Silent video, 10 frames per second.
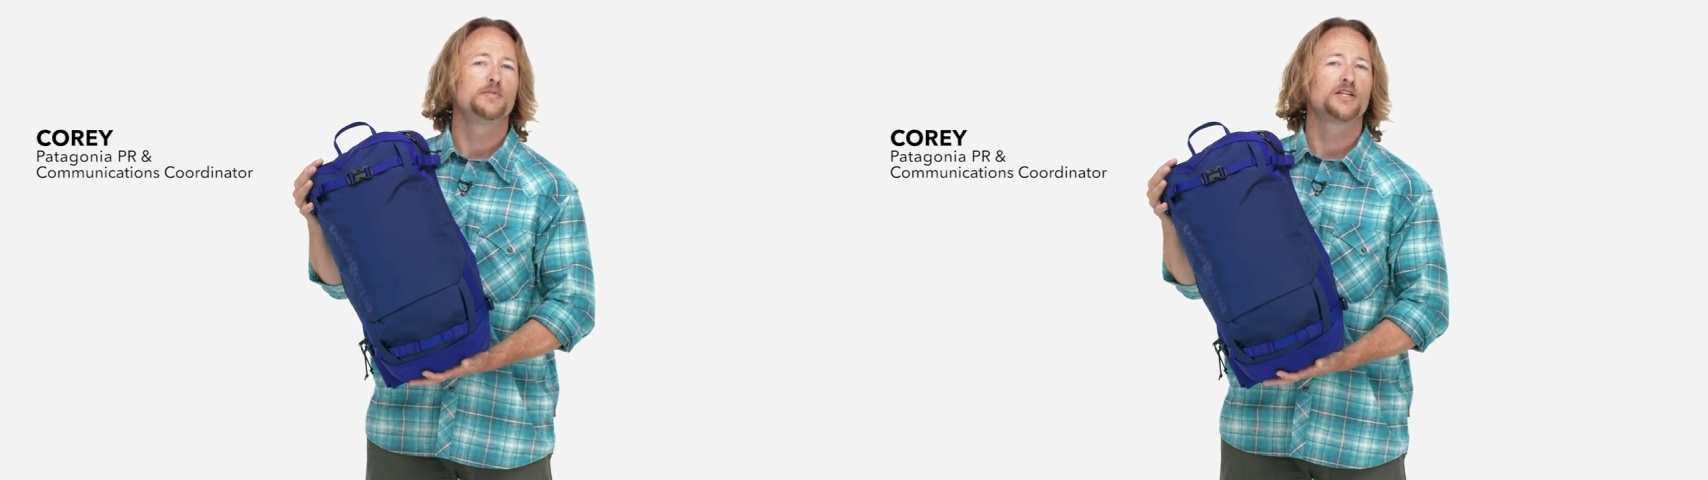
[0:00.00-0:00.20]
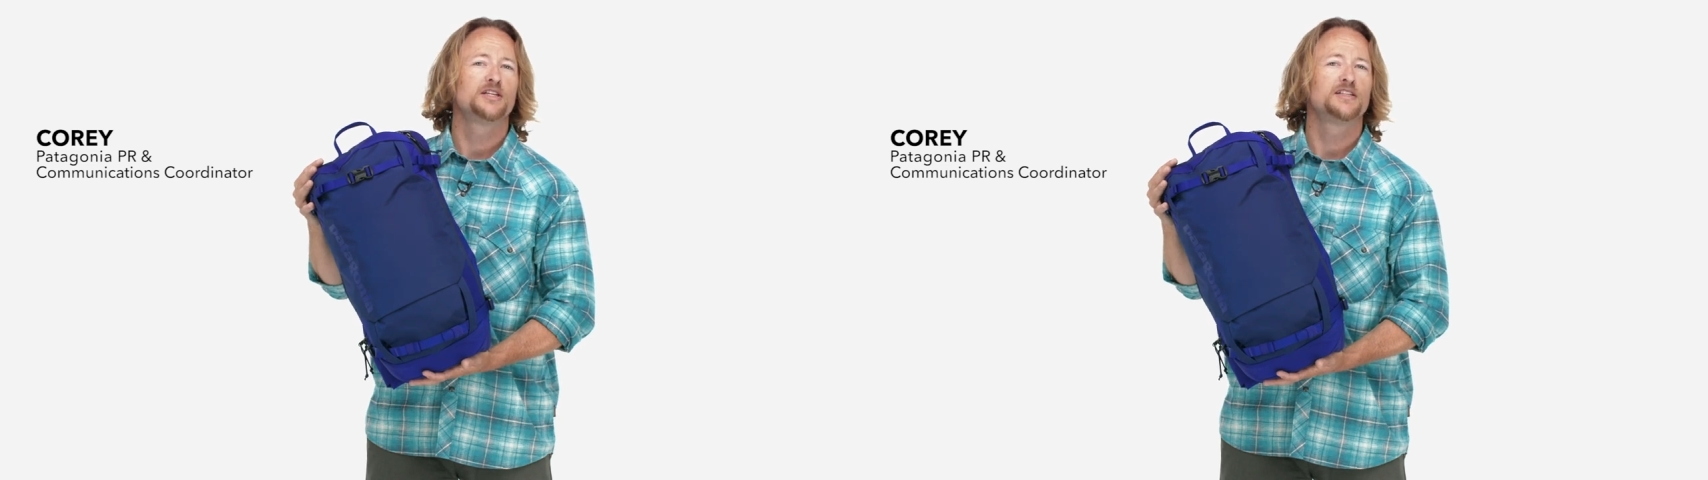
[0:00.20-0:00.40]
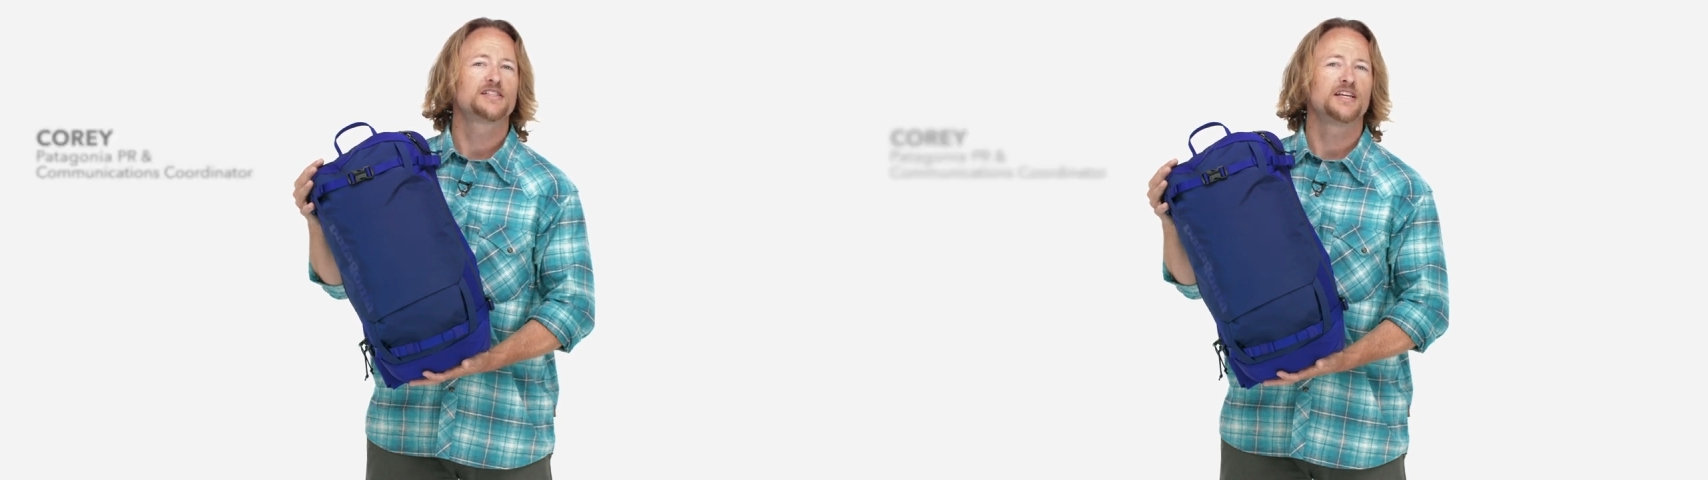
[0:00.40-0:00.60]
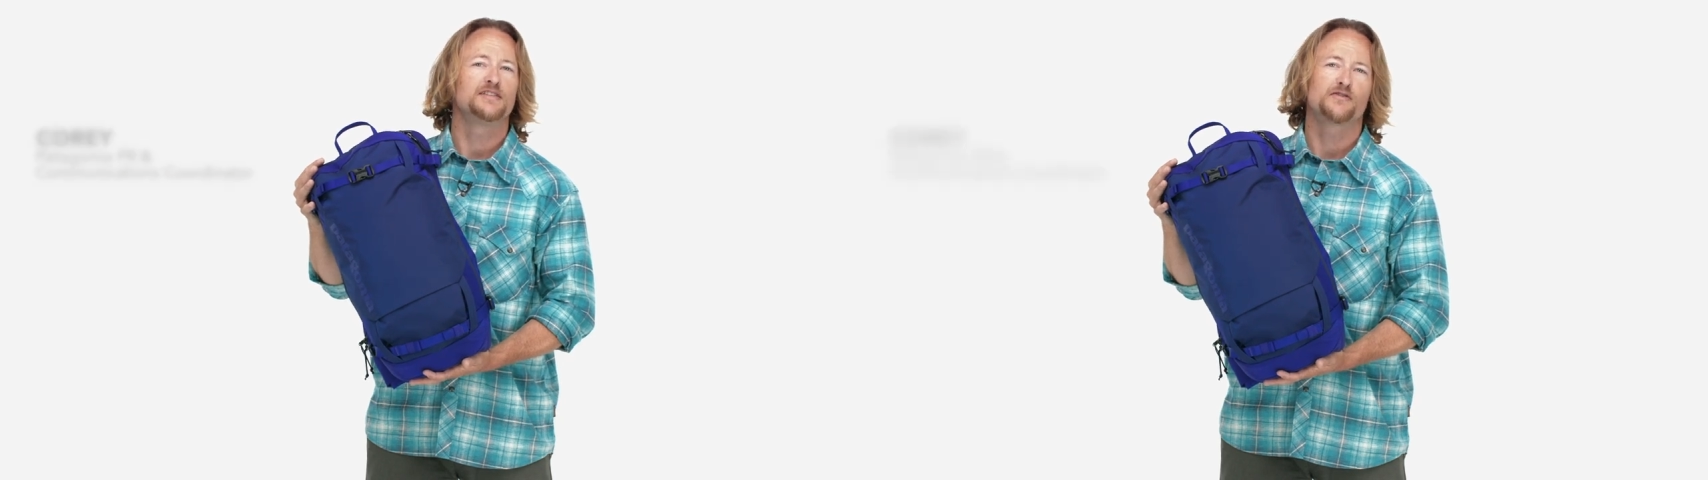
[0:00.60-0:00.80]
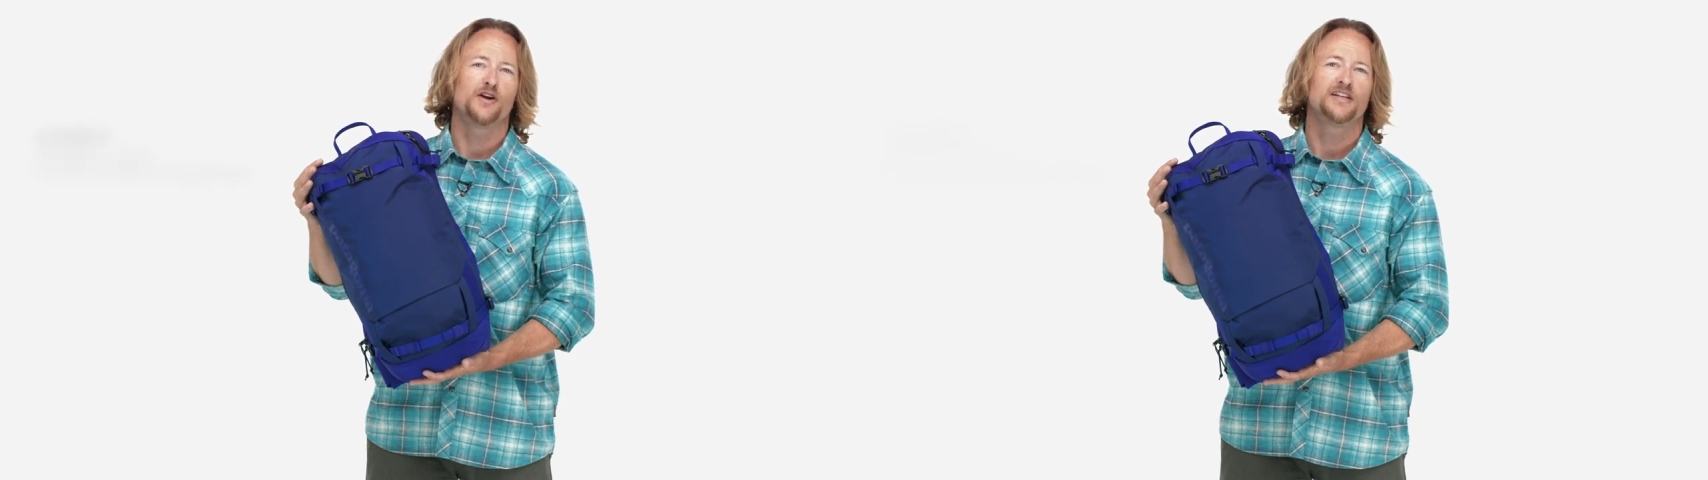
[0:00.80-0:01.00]
missions
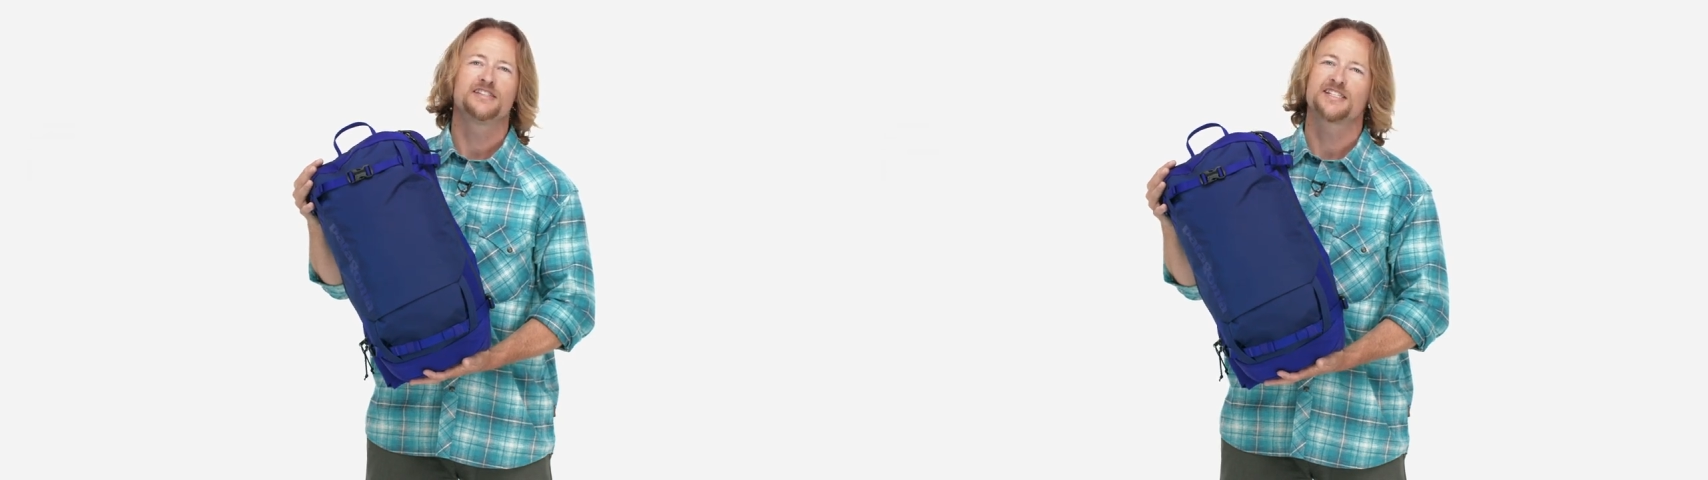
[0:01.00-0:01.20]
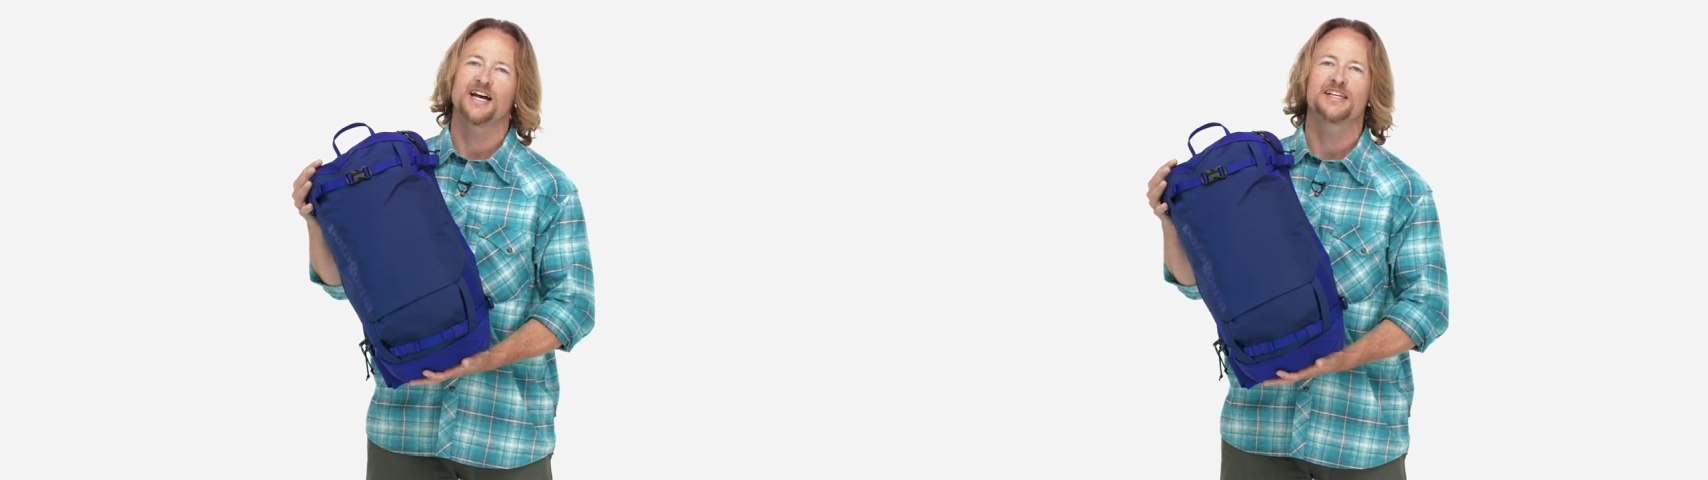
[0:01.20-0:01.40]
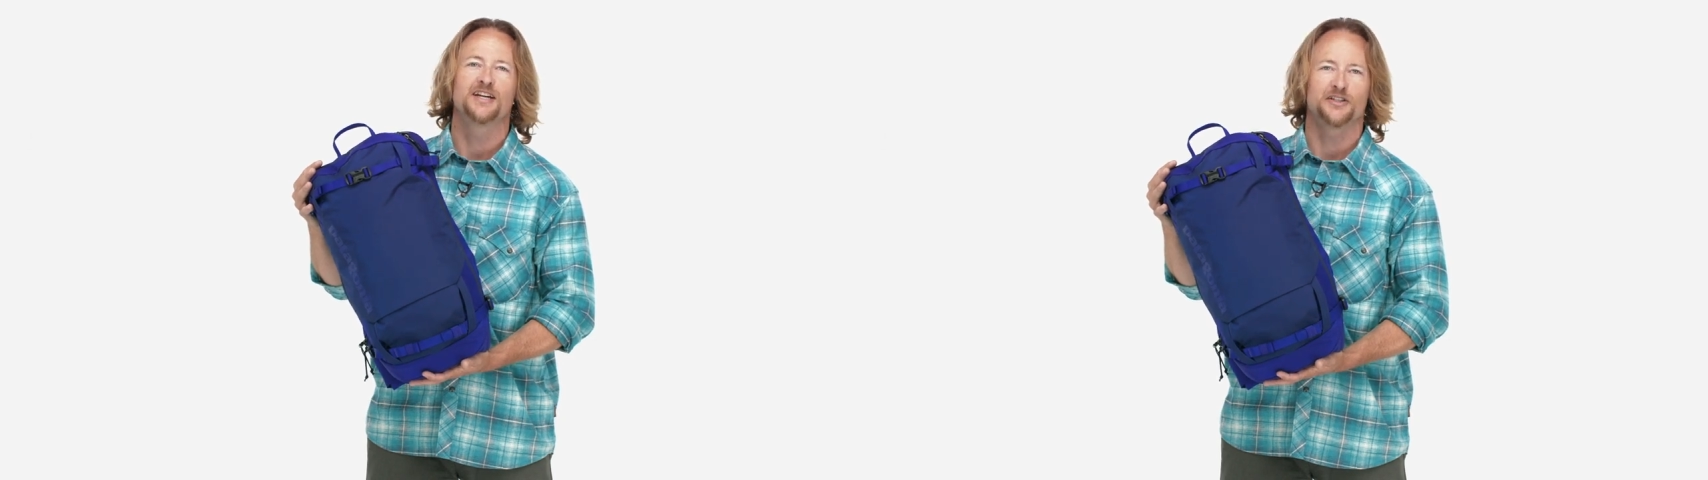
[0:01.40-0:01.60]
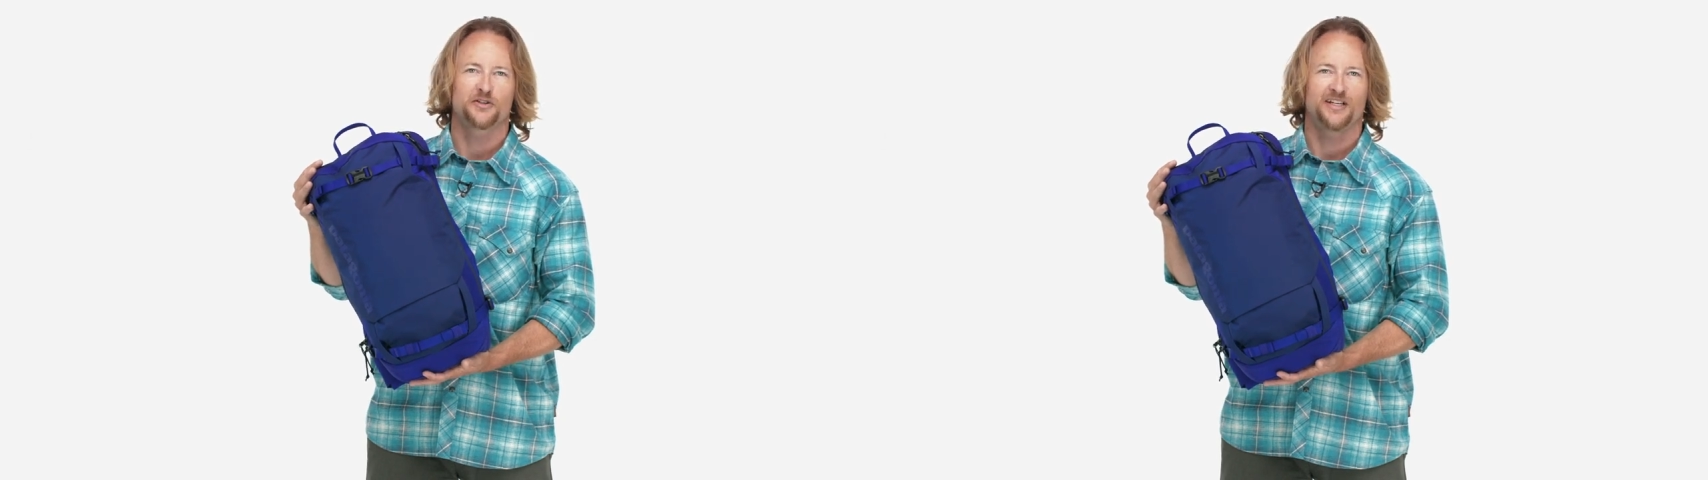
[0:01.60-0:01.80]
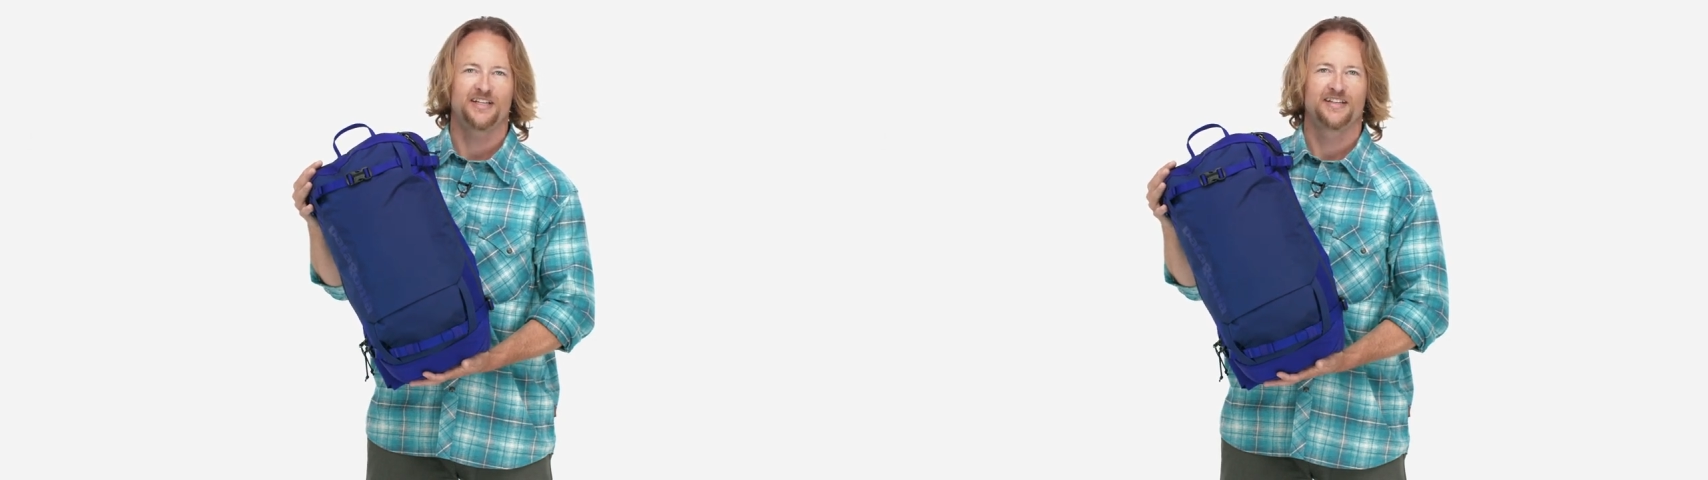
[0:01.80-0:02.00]
in front and side
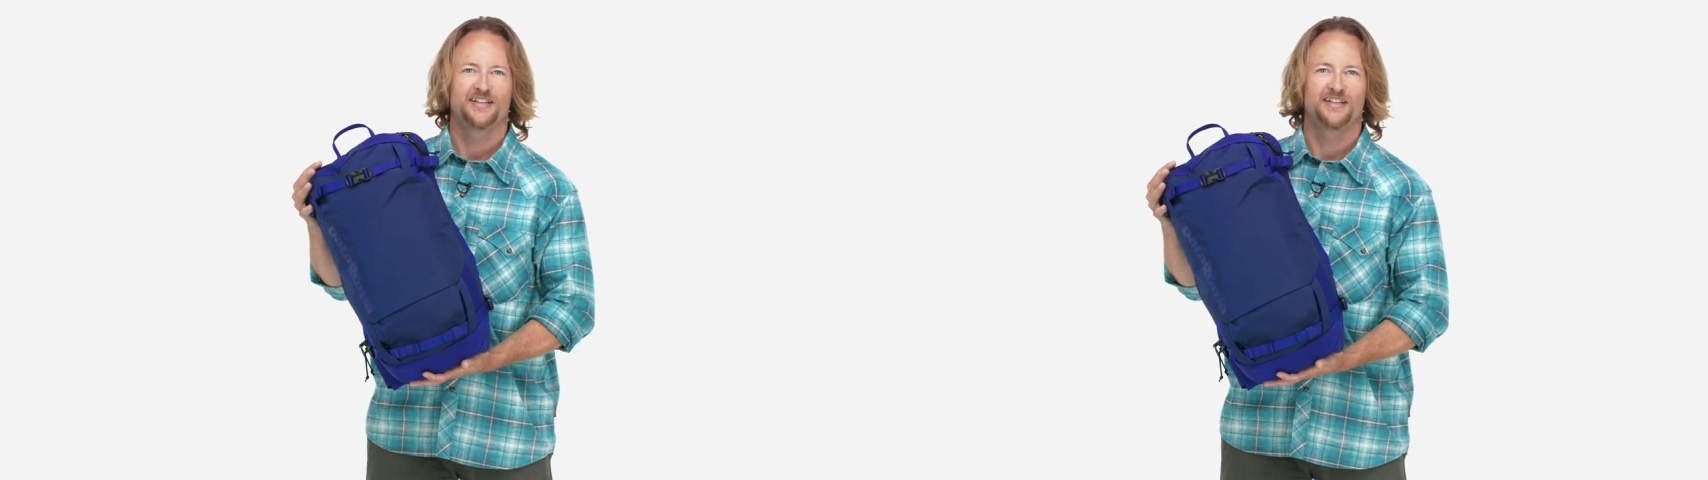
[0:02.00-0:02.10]
country.